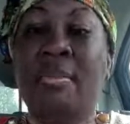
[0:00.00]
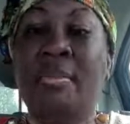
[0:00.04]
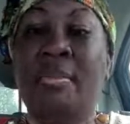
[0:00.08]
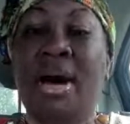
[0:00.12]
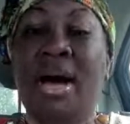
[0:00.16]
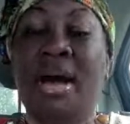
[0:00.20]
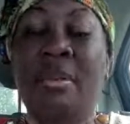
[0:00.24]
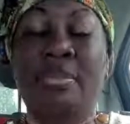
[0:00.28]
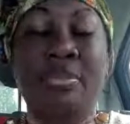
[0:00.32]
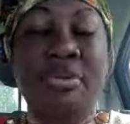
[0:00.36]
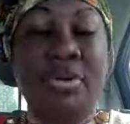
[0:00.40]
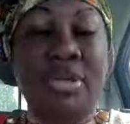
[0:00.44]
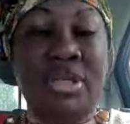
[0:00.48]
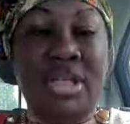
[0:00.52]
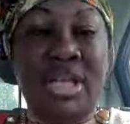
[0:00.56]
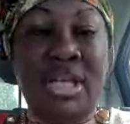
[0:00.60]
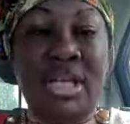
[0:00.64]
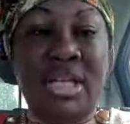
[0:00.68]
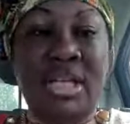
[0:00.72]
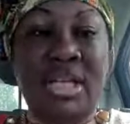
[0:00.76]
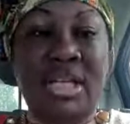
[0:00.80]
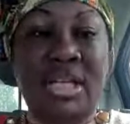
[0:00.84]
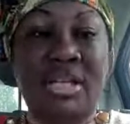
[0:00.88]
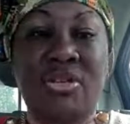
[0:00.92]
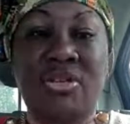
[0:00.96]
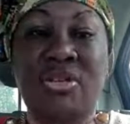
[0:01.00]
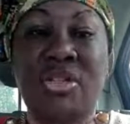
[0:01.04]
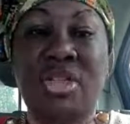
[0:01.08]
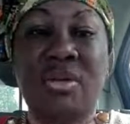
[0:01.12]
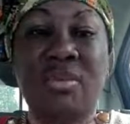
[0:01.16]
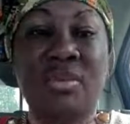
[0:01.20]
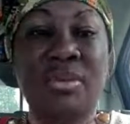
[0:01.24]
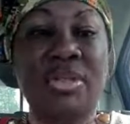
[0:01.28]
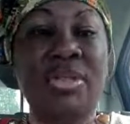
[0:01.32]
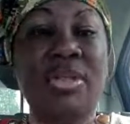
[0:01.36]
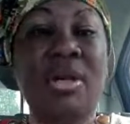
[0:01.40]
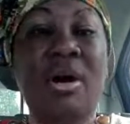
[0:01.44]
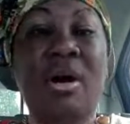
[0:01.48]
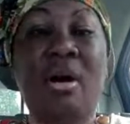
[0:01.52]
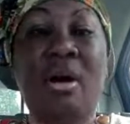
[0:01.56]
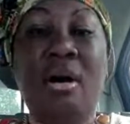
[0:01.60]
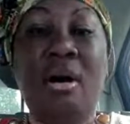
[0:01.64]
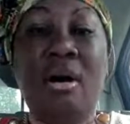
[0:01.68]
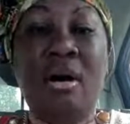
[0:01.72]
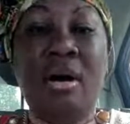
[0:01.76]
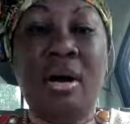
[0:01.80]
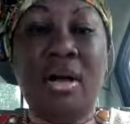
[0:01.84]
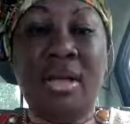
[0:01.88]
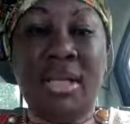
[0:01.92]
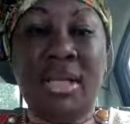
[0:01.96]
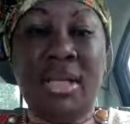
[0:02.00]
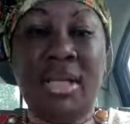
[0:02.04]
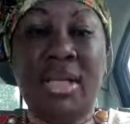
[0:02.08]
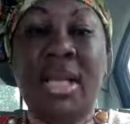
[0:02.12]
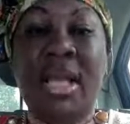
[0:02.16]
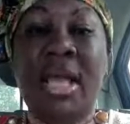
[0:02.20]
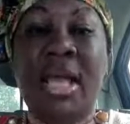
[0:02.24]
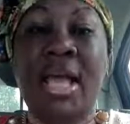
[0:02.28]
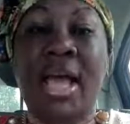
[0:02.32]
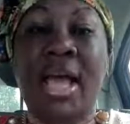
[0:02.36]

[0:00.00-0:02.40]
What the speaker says: by pretending she was a harlot